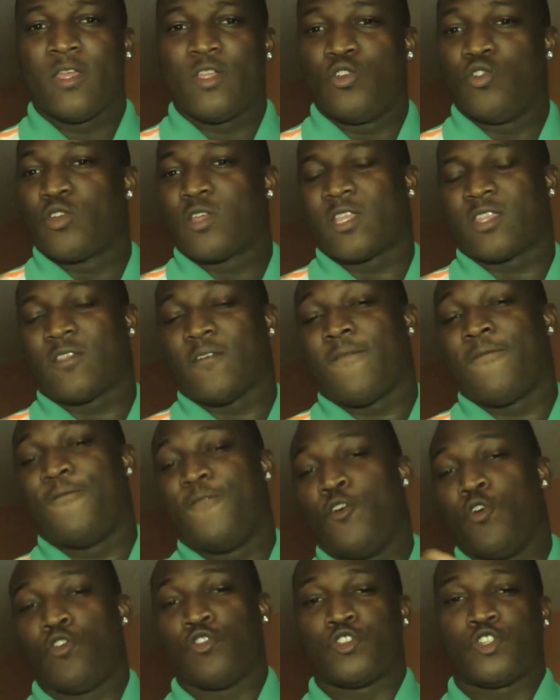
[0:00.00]
You'll get the
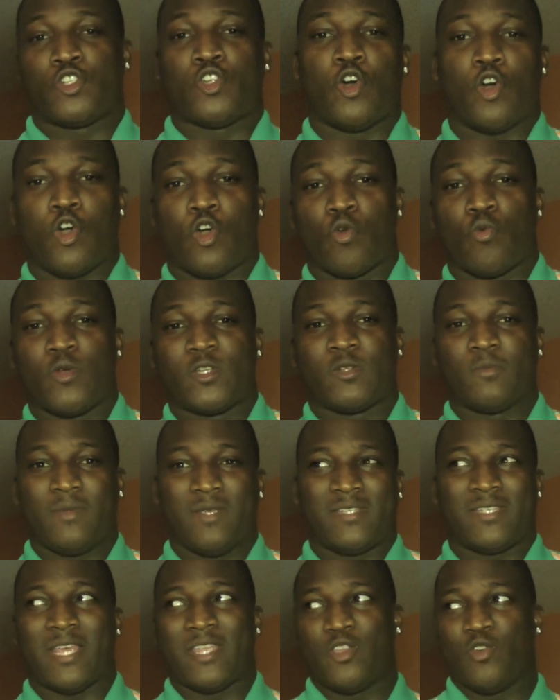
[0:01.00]
full song, which
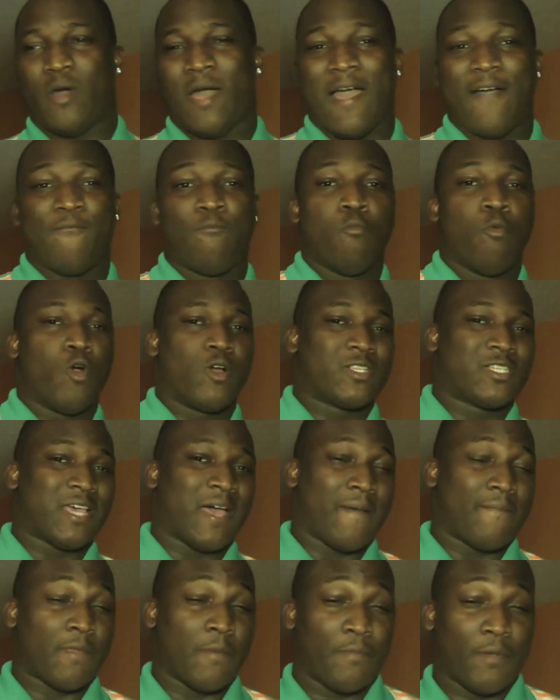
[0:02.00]
means that you'll have more
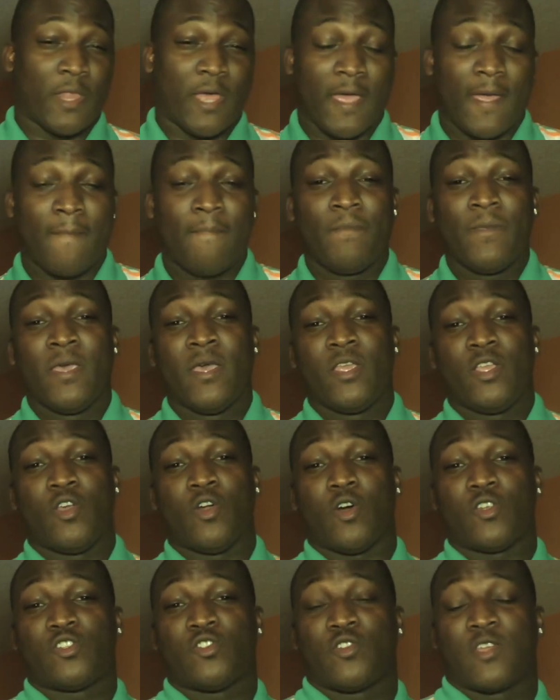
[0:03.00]
time to play.
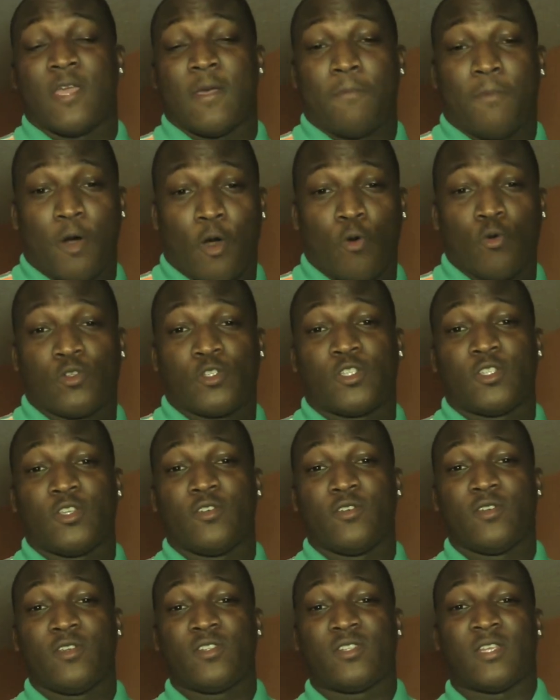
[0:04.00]
You also get
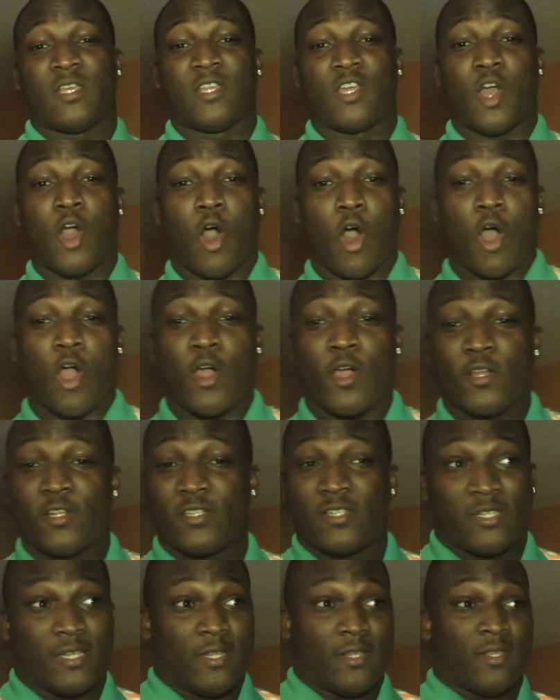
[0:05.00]
posters and
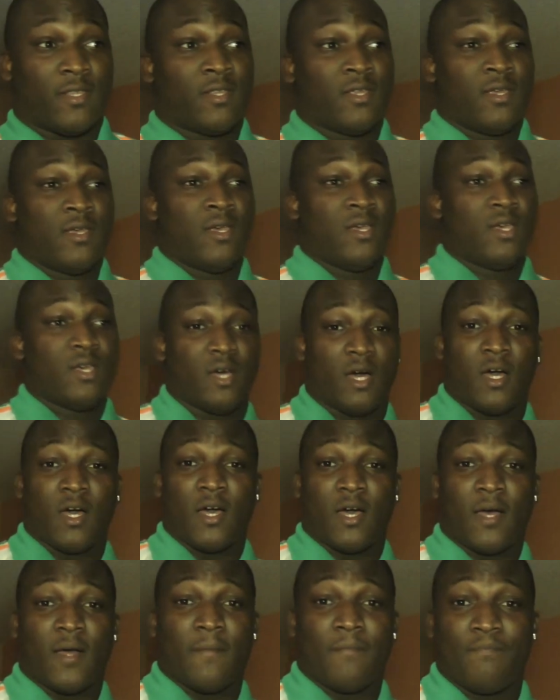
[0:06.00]
cards and
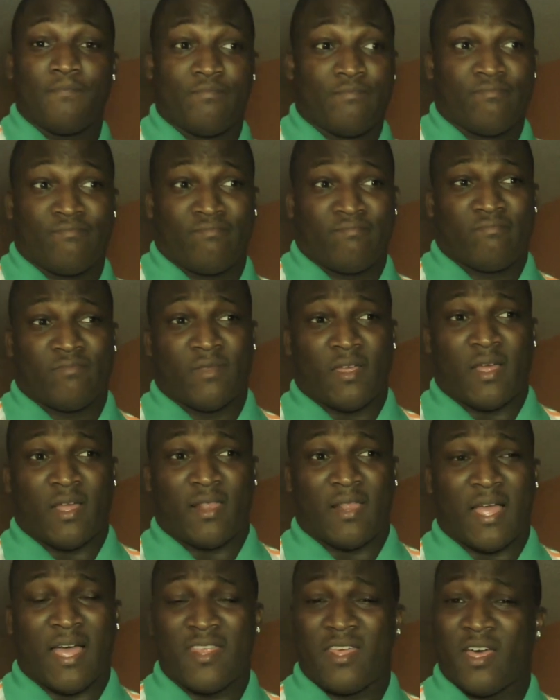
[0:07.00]

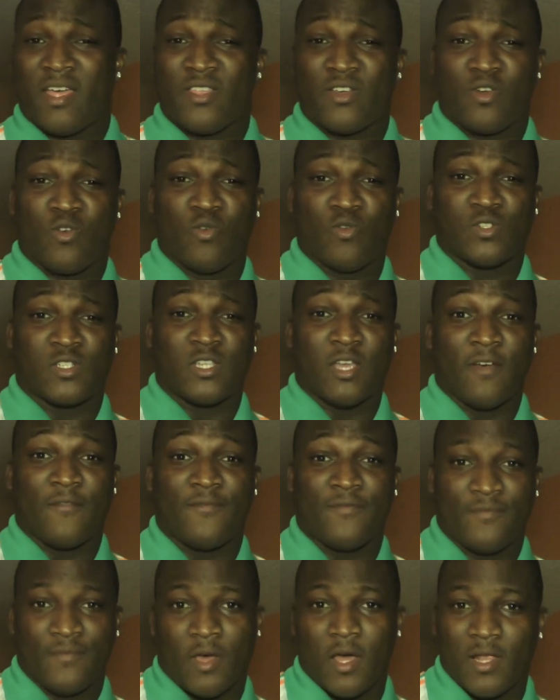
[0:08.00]
a lot of other cool stuff.